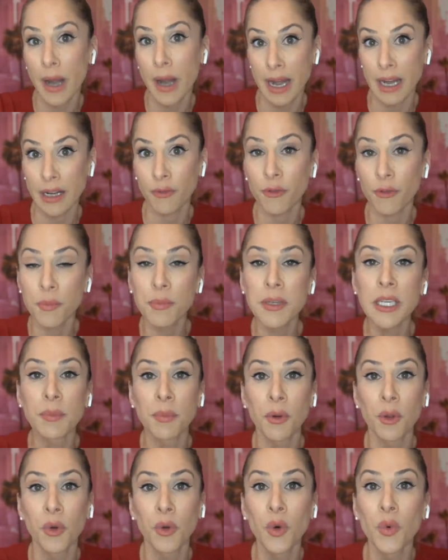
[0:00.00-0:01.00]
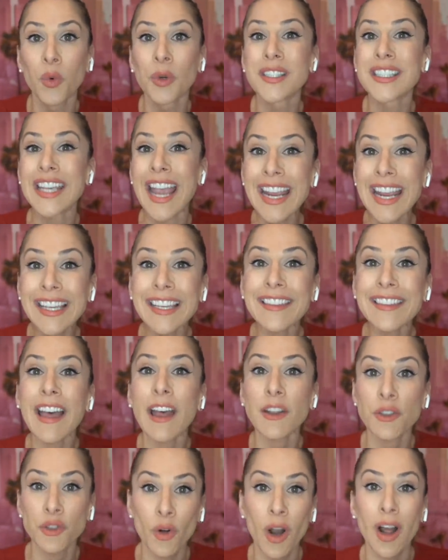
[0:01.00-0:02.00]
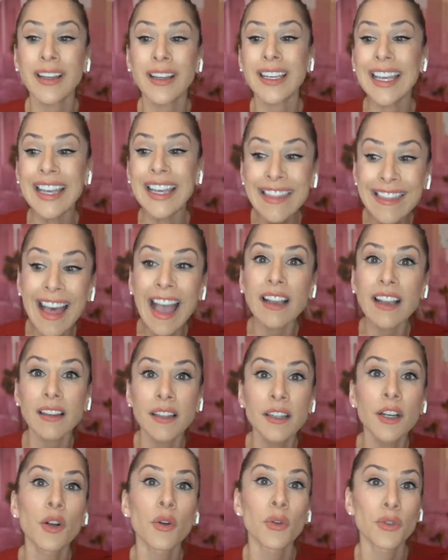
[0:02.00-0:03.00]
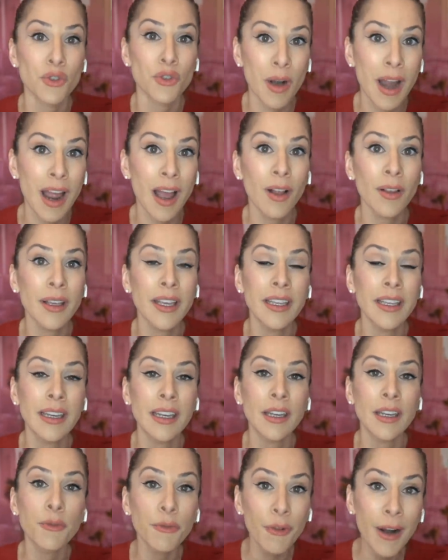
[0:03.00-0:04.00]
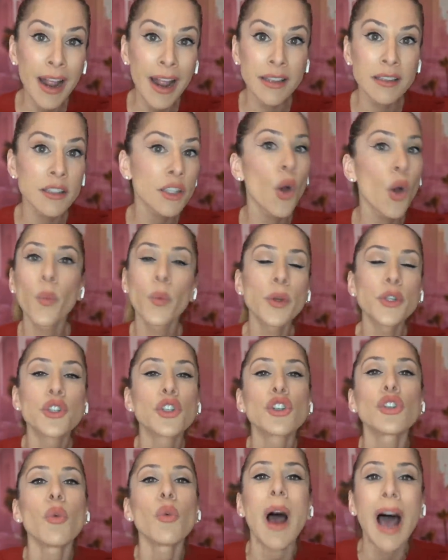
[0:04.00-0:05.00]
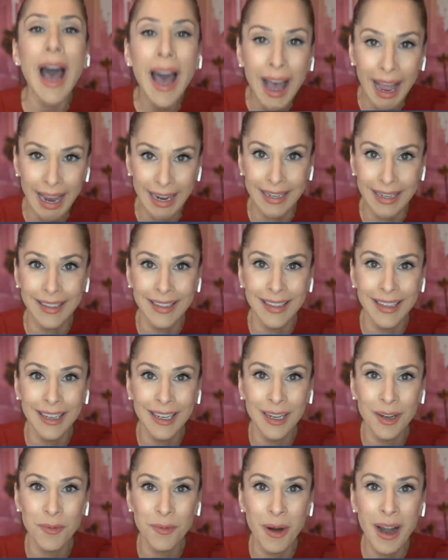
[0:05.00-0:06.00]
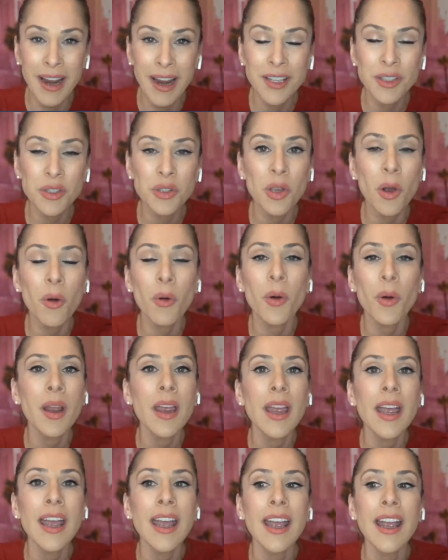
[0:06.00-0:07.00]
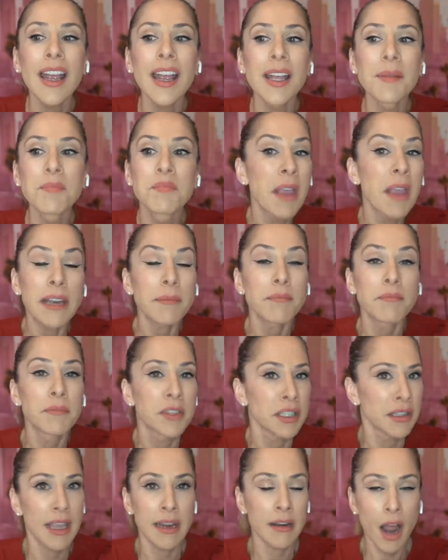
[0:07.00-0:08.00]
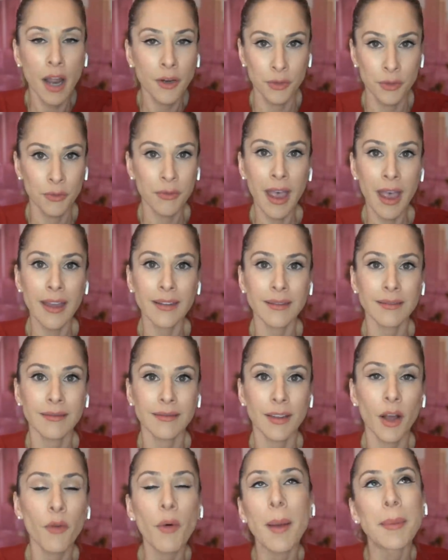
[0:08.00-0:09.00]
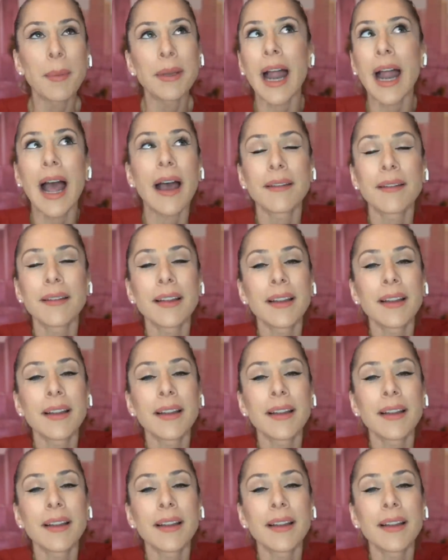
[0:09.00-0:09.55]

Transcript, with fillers: rate for people who were taking that drug in that clinical trial in, in France was too high, right? Mm-hmm. So they did they not do that? Oh, I mean,